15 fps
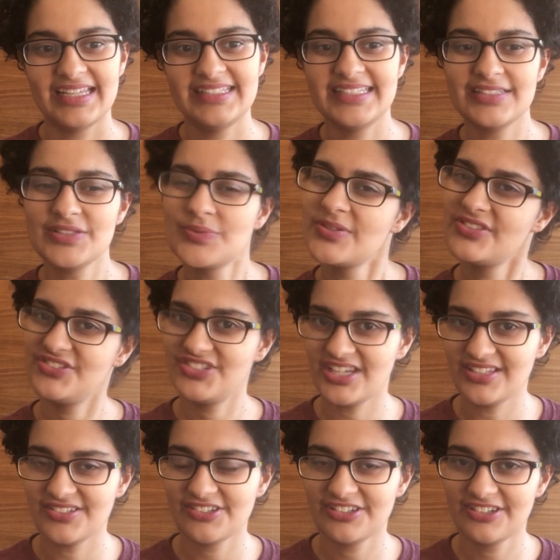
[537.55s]
deals with
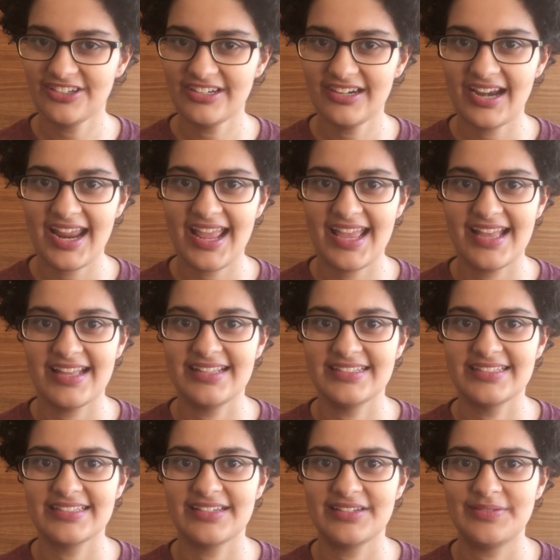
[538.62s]
gender
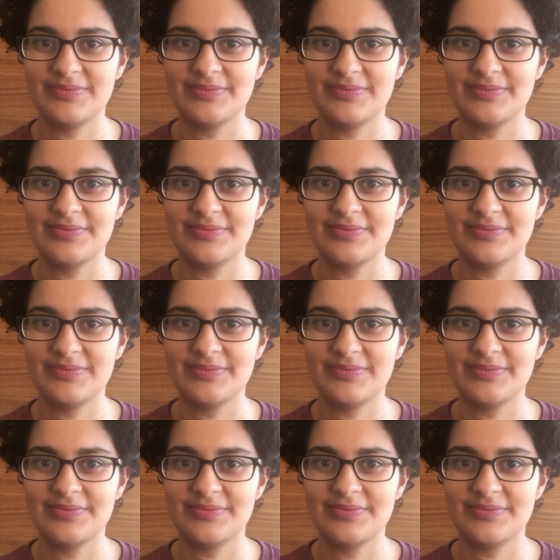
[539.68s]
and